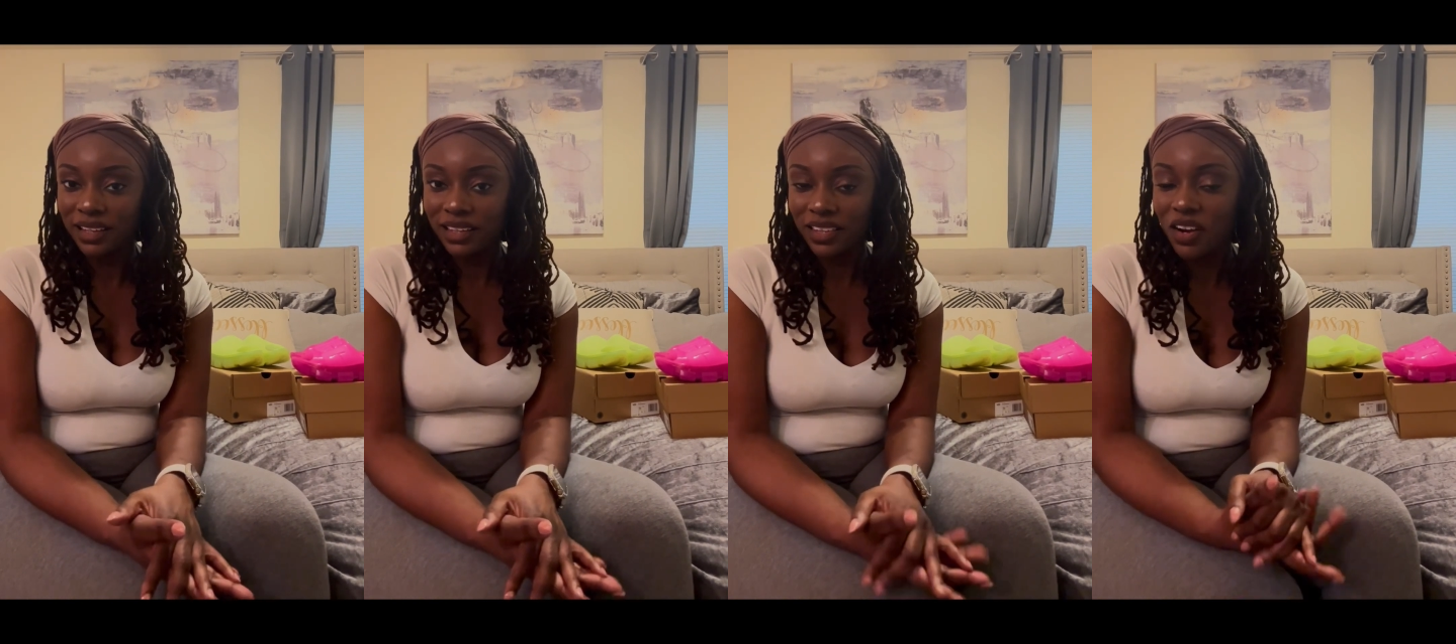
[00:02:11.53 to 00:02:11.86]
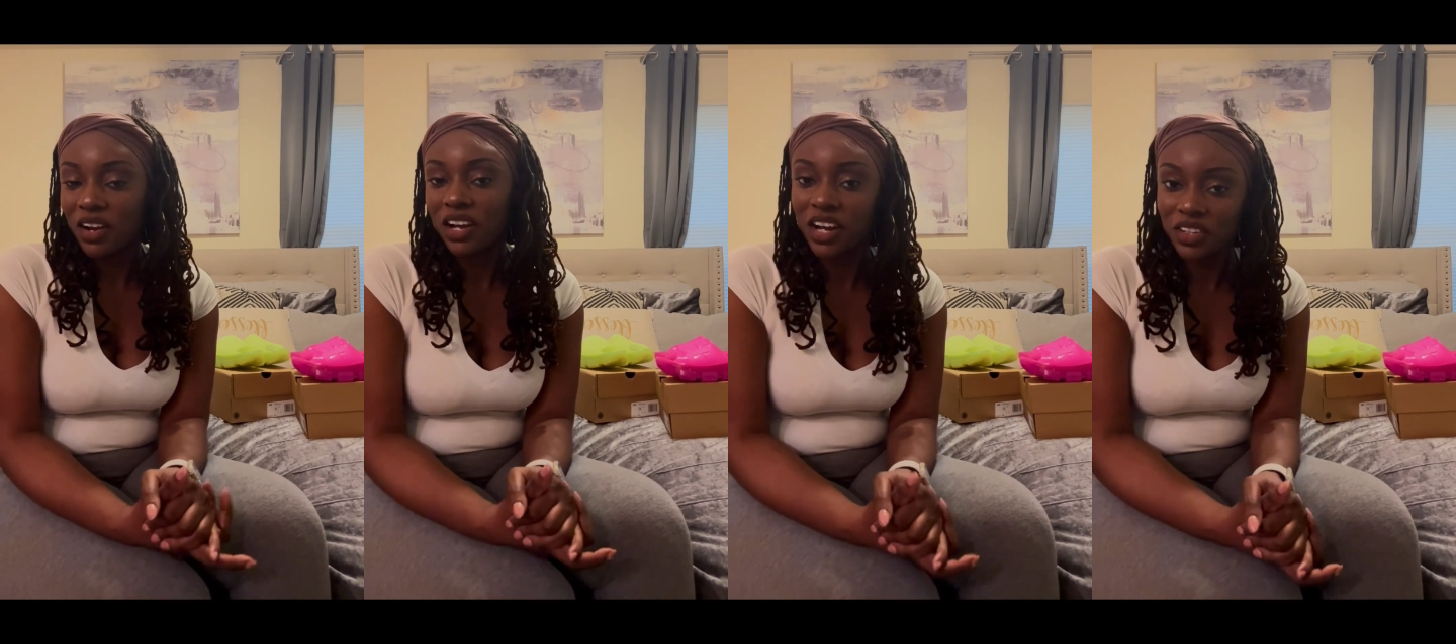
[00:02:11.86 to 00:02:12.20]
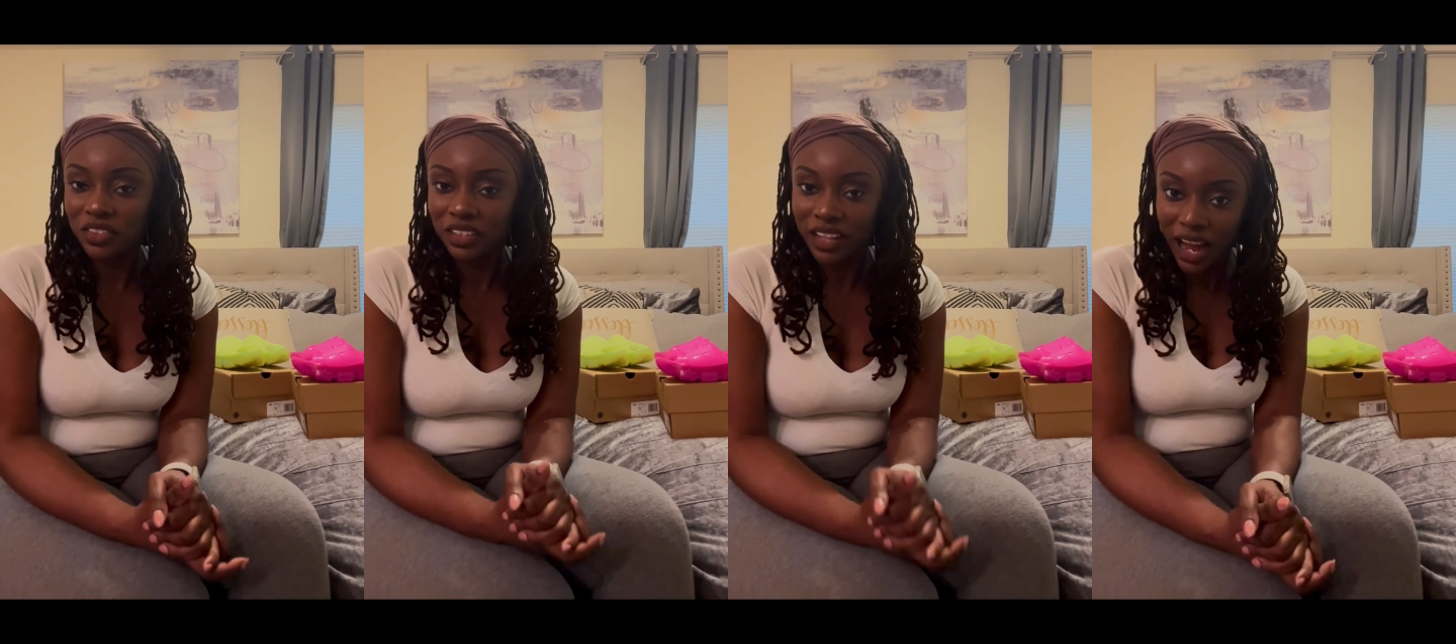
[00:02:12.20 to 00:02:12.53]
they're a
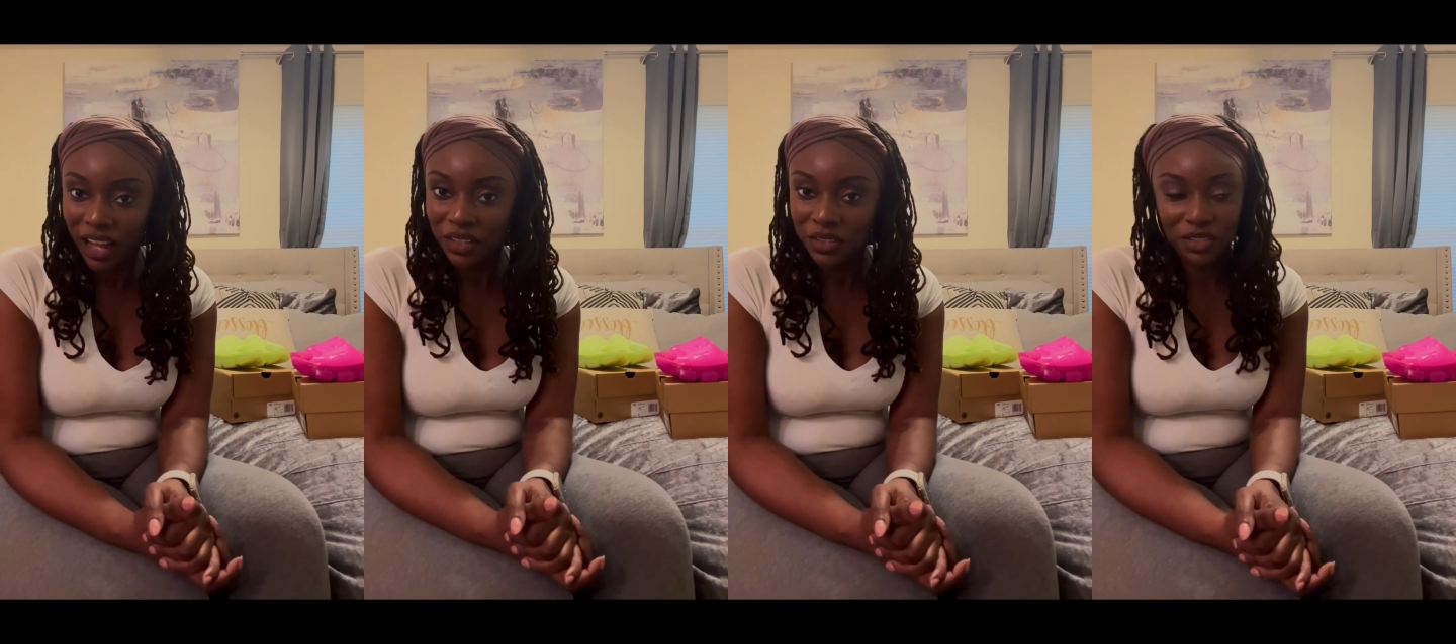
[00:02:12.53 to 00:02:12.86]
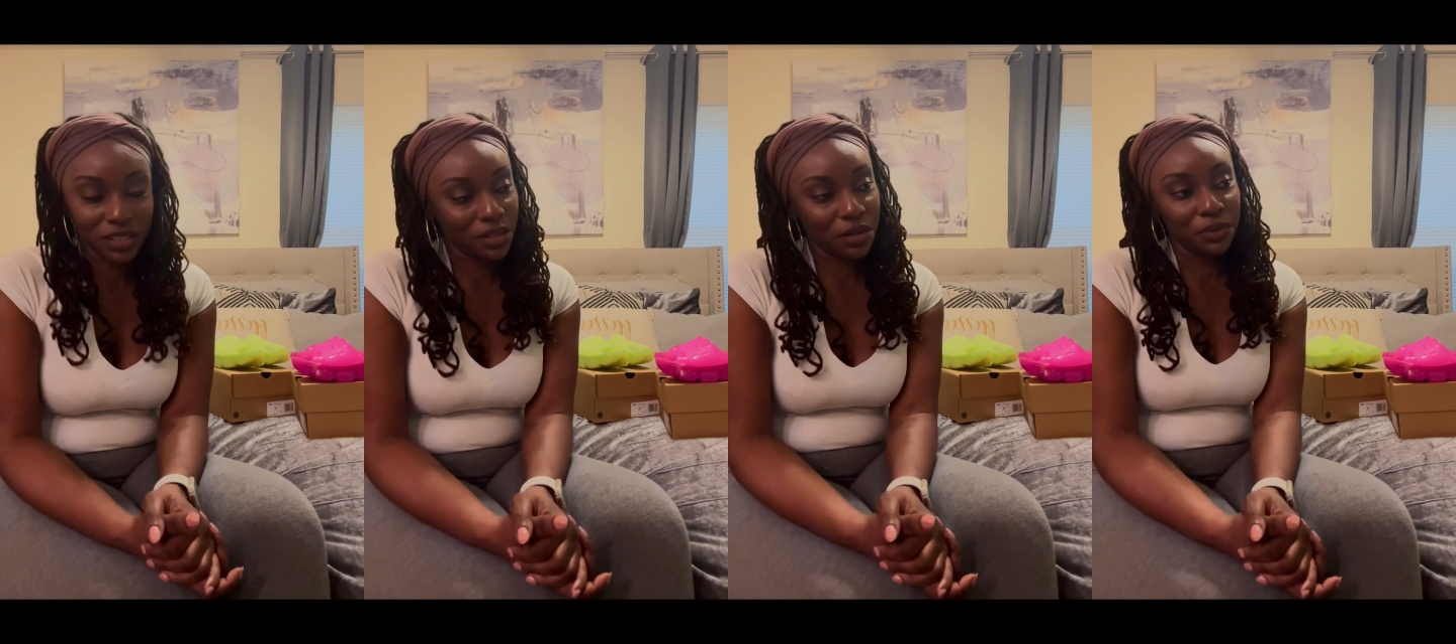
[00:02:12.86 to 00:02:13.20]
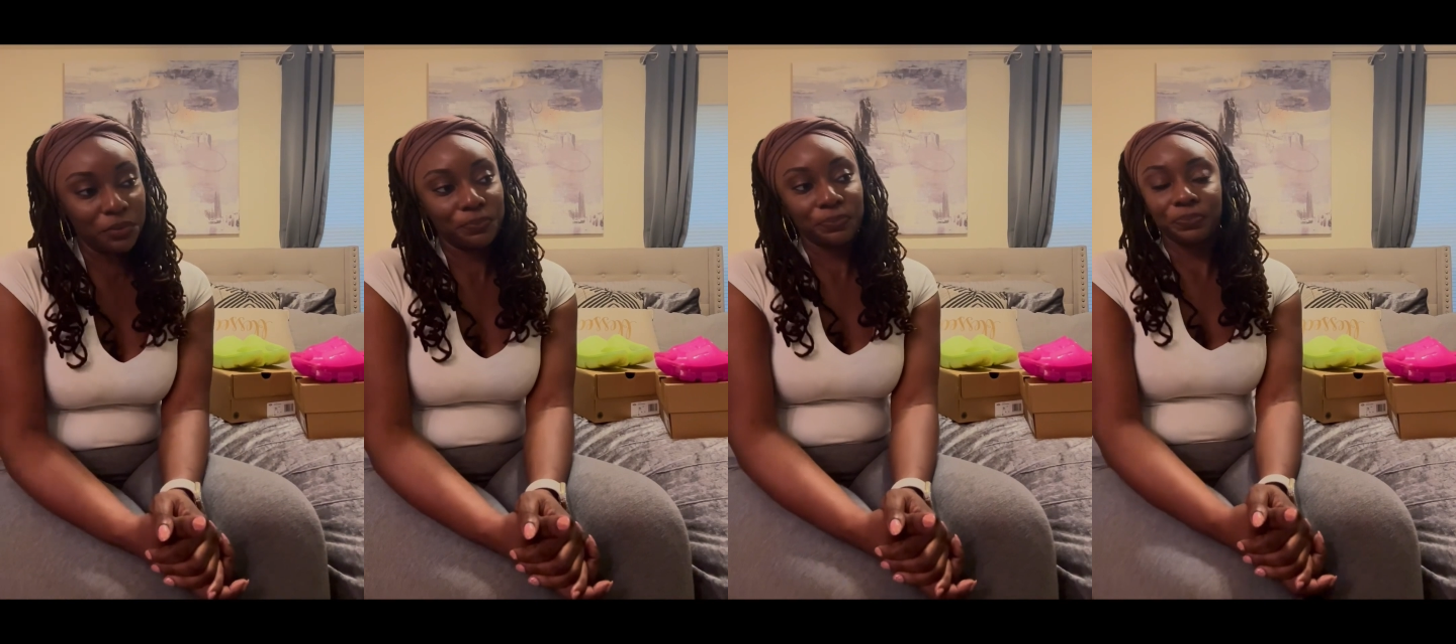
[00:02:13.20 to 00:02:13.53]
hundred dollars. So